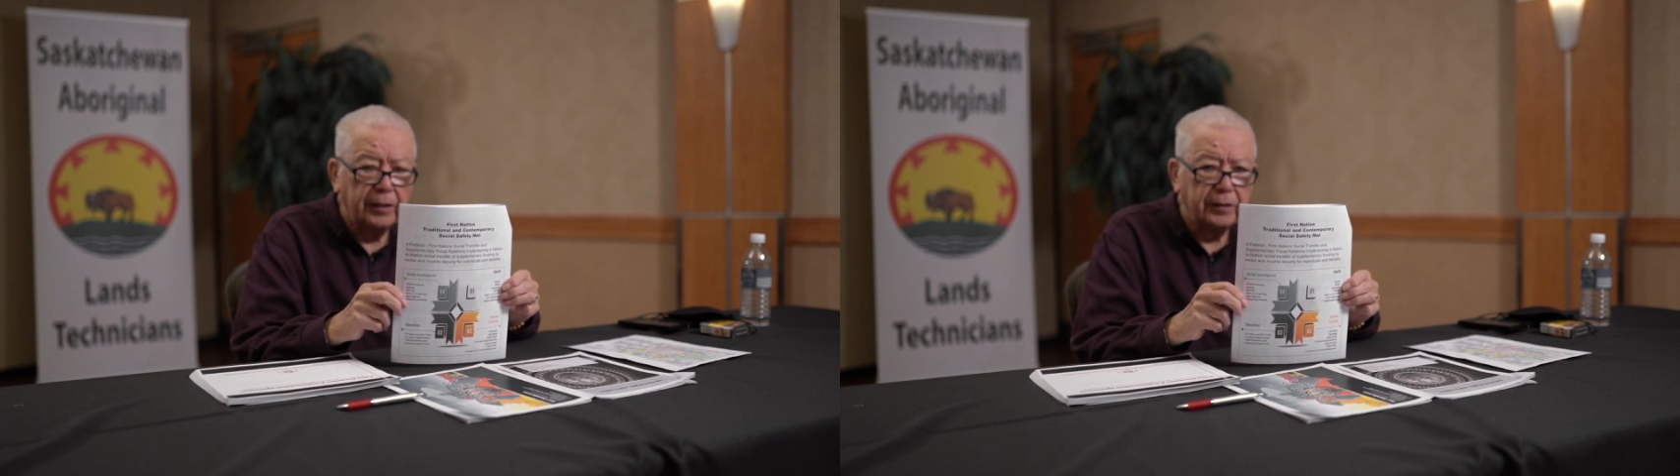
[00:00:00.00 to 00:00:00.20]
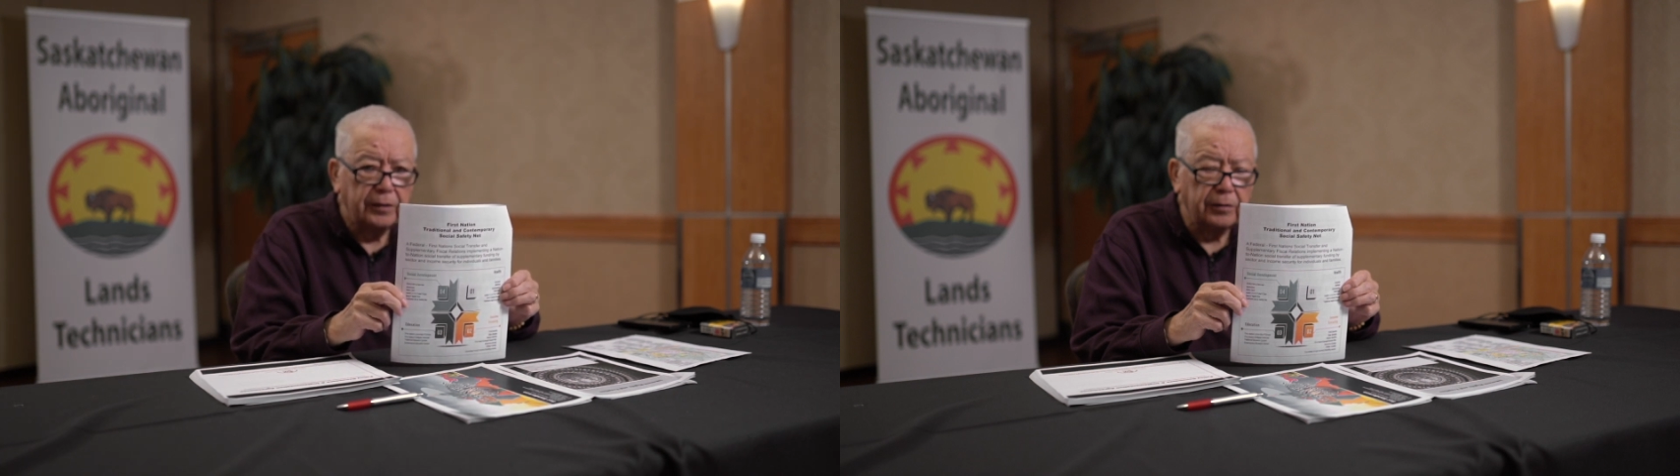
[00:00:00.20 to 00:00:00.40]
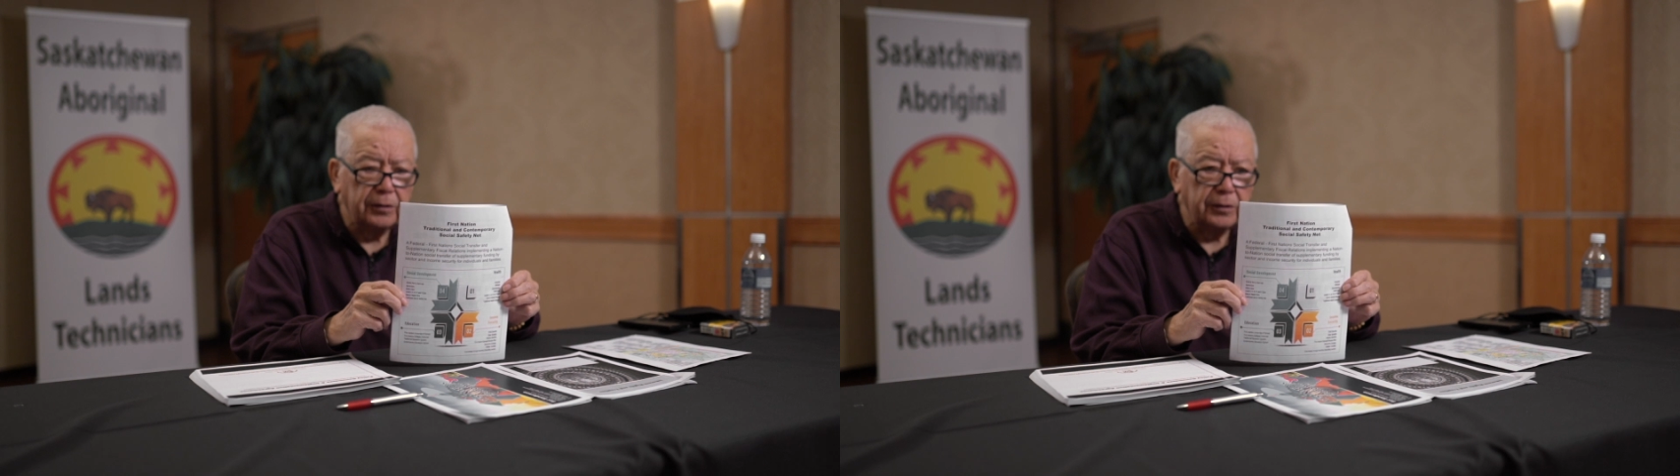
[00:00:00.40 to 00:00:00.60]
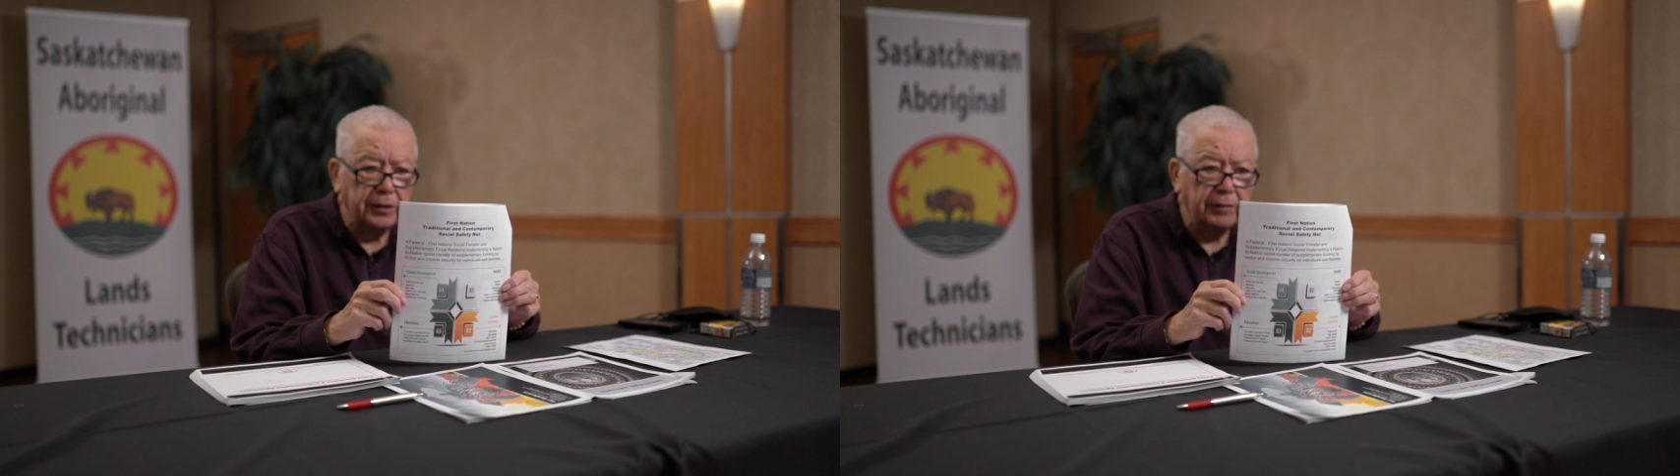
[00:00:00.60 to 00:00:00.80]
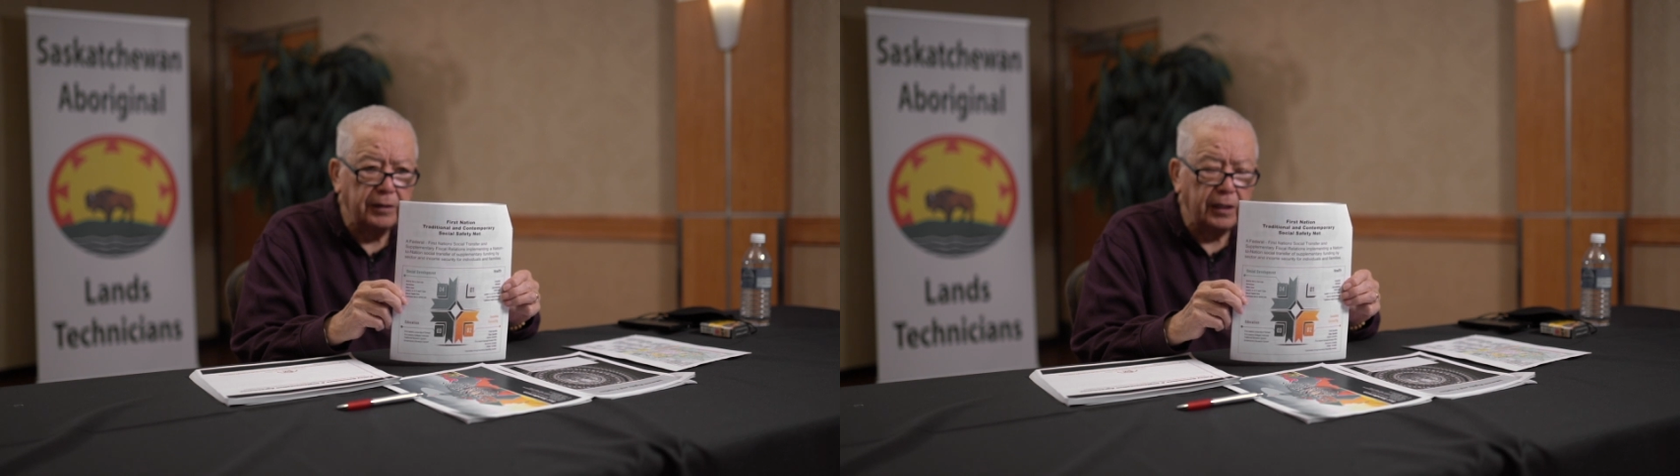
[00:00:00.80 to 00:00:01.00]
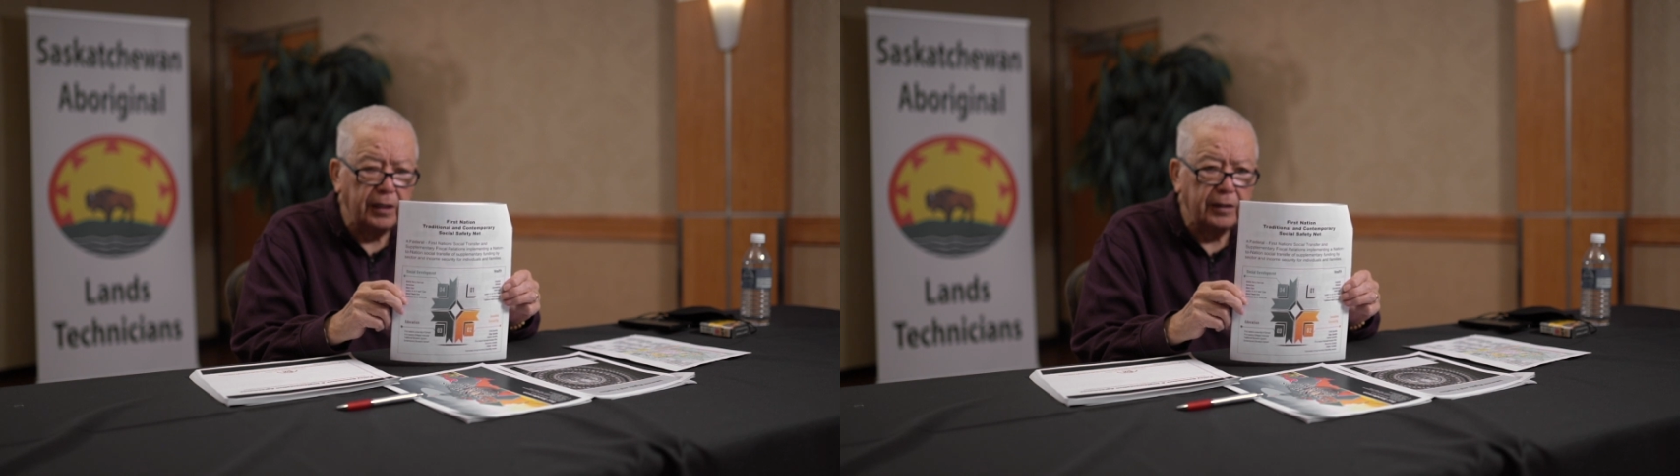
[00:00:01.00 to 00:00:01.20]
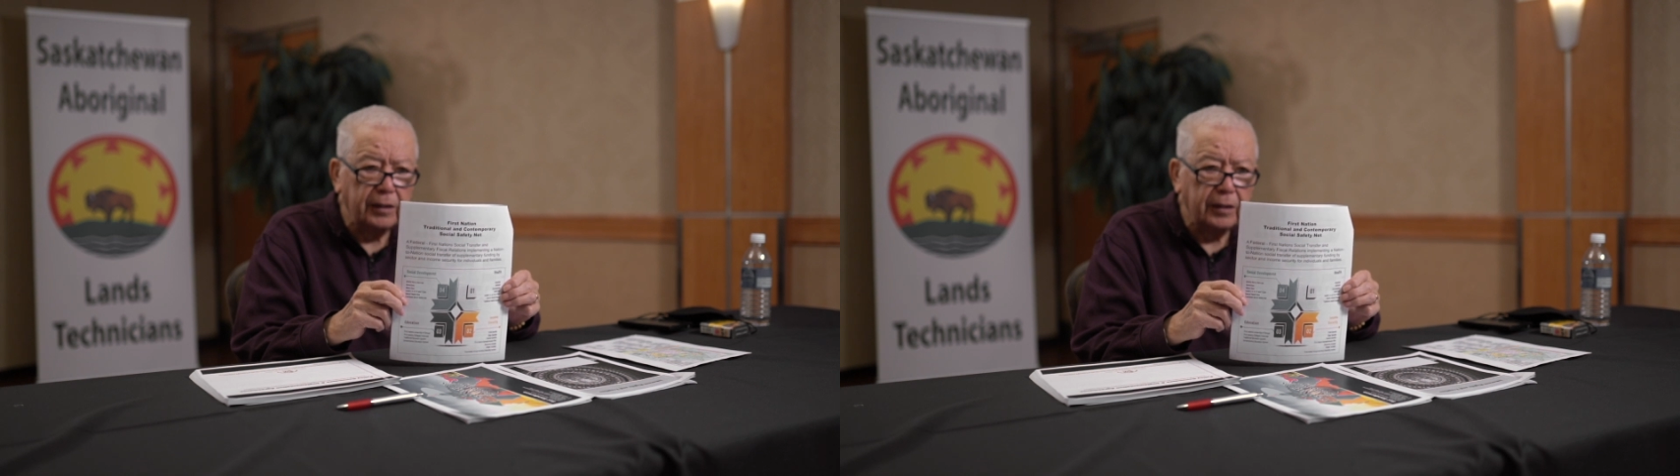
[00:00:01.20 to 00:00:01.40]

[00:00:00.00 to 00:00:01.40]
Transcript: social safety net